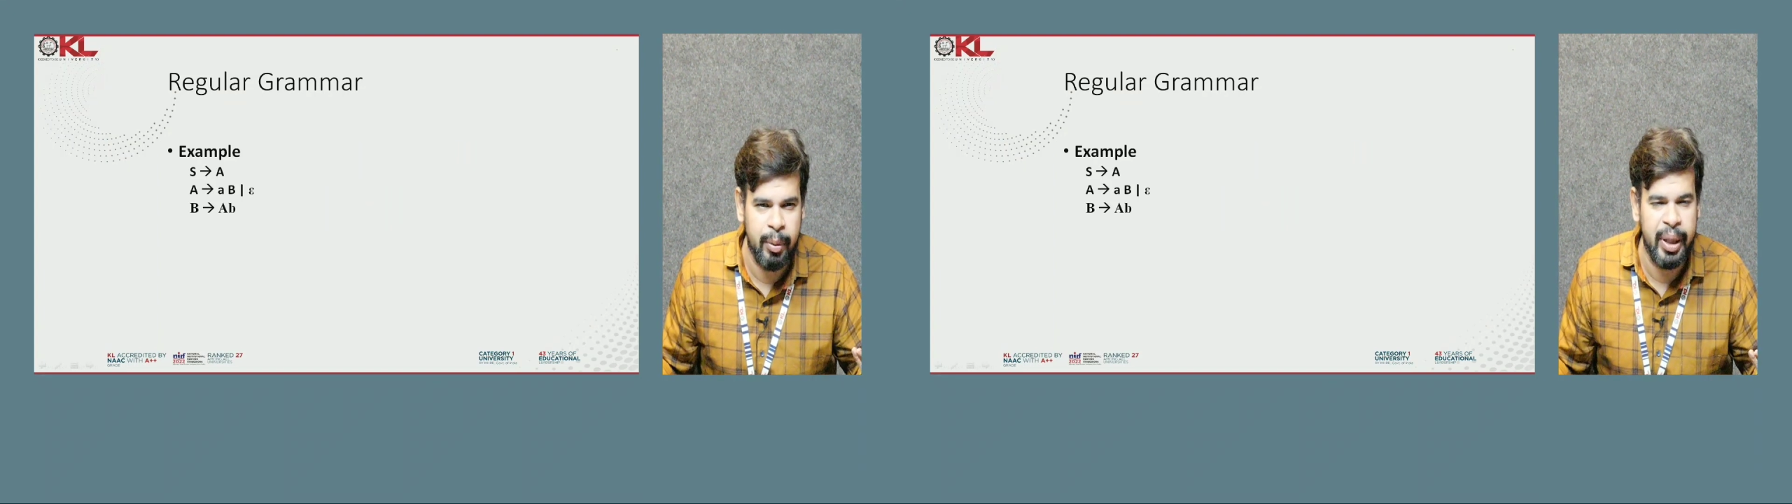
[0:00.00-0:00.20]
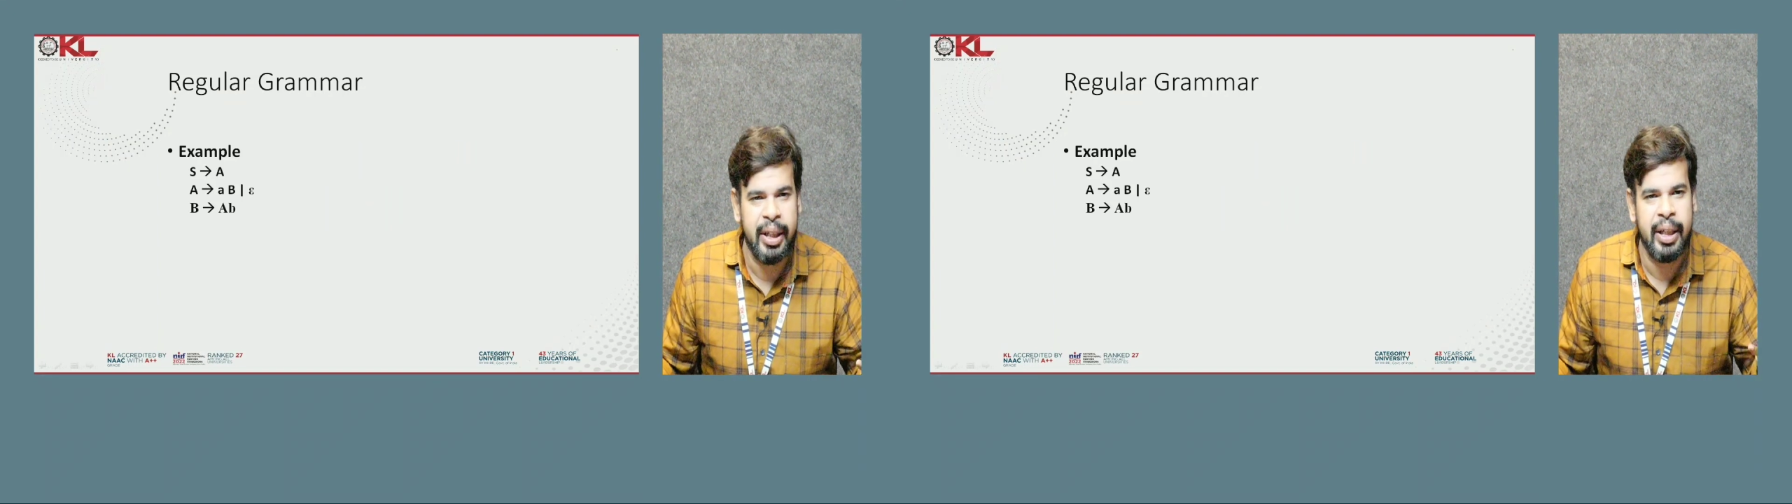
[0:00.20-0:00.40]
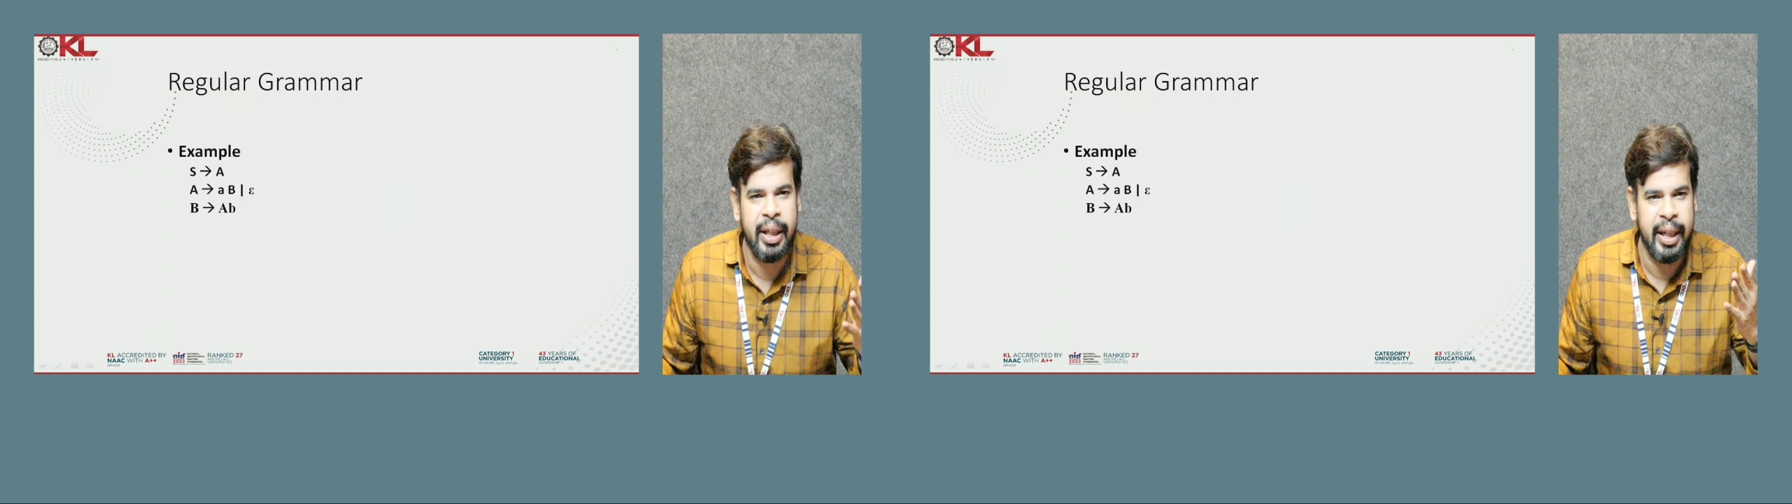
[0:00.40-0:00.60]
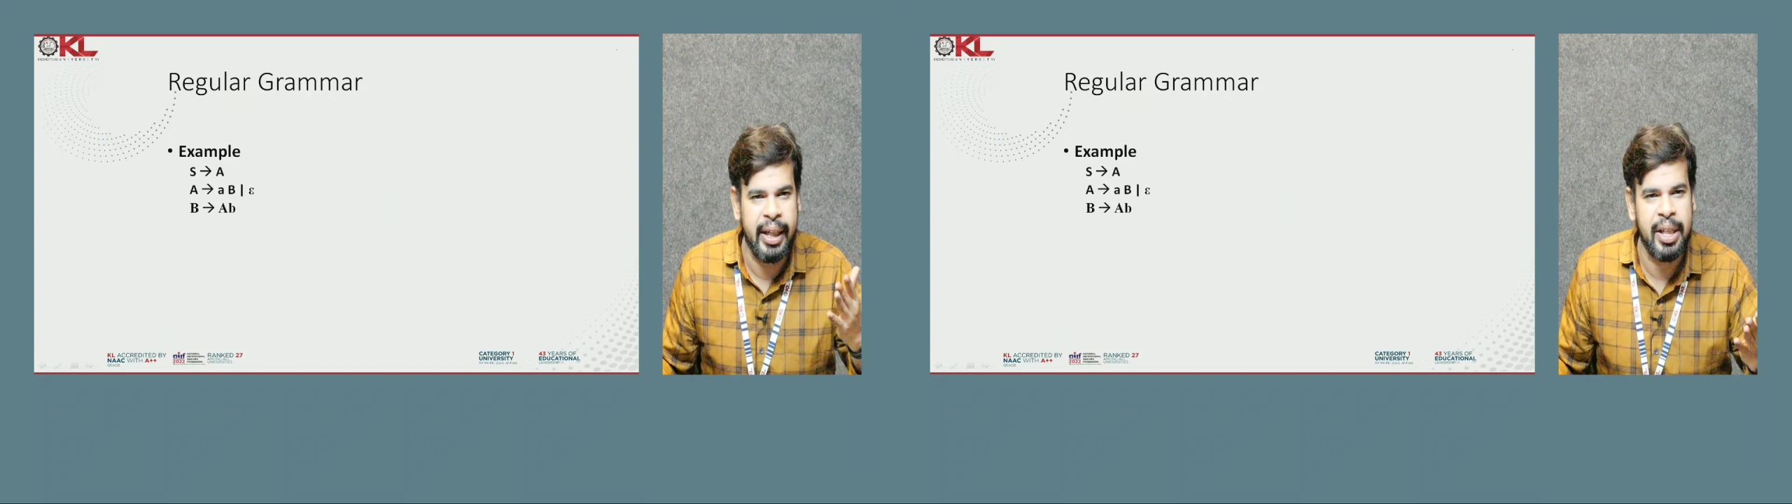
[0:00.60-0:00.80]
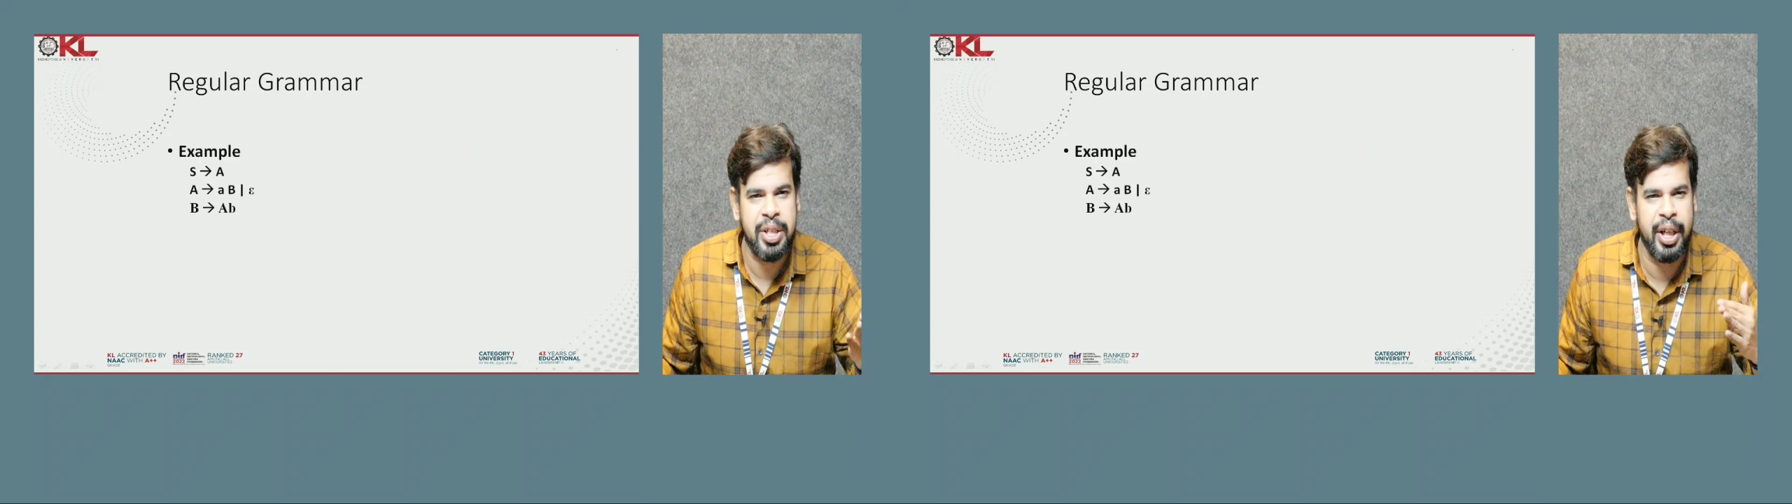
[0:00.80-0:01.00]
be
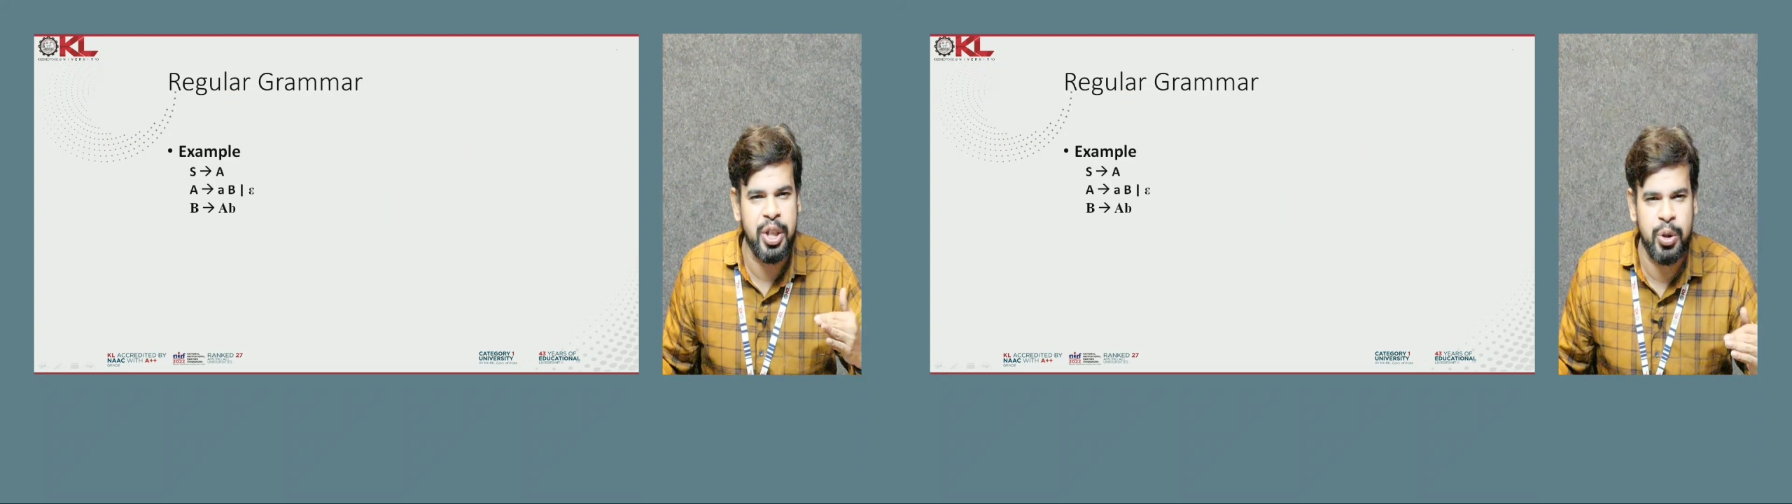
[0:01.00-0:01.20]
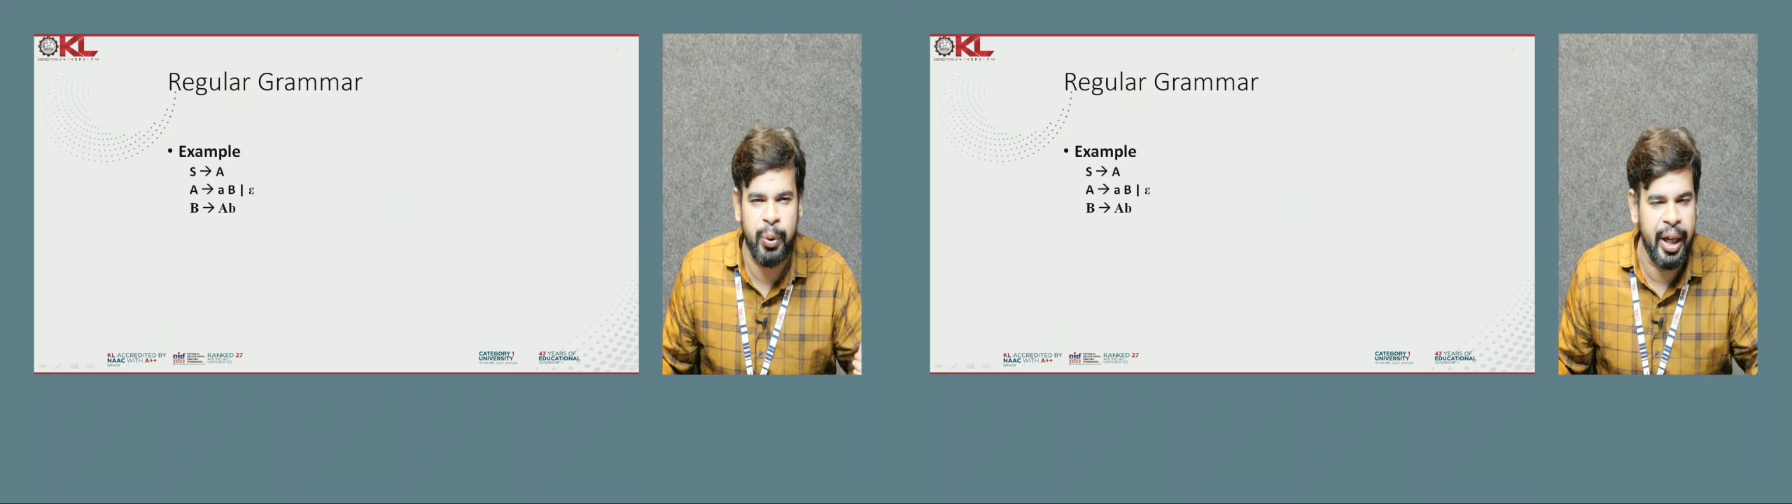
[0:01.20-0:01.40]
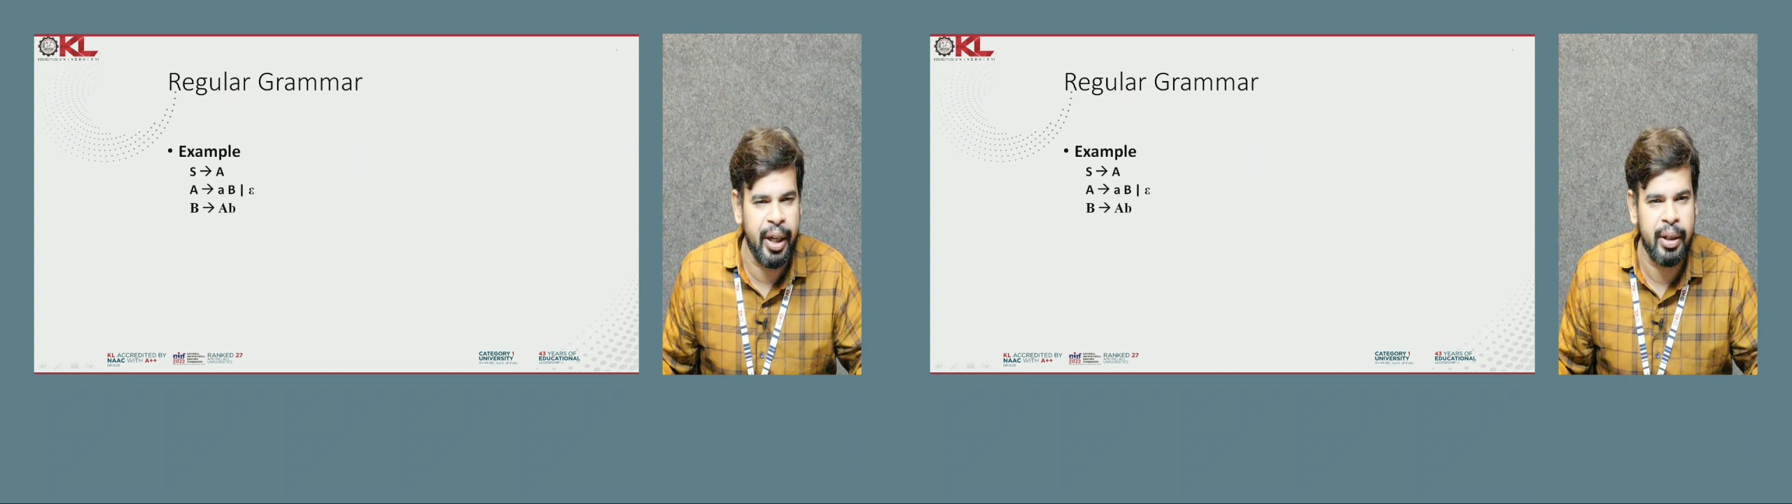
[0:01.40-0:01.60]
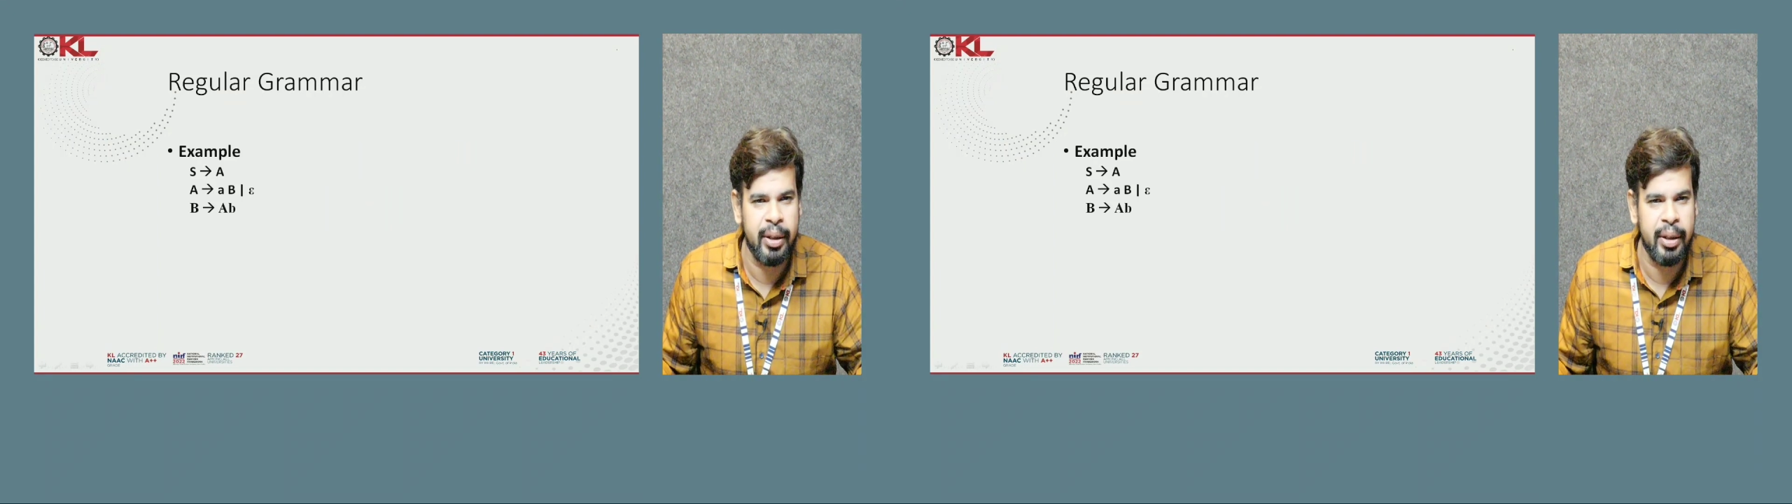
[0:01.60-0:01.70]
s tends to a,